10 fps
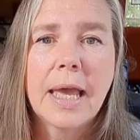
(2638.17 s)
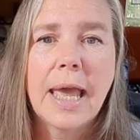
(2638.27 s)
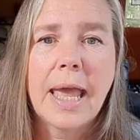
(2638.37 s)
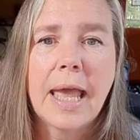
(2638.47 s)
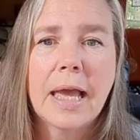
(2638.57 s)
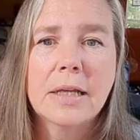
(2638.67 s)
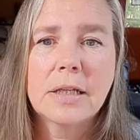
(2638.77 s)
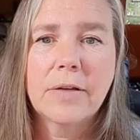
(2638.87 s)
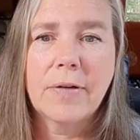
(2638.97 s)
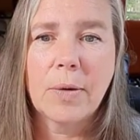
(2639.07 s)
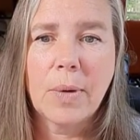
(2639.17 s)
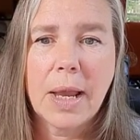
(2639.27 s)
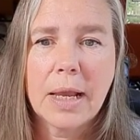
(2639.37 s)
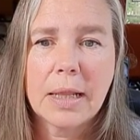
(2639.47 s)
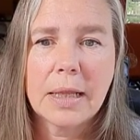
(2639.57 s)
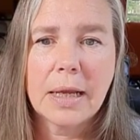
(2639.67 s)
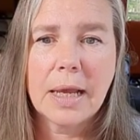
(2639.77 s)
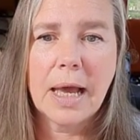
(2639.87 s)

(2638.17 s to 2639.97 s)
And if I right click, I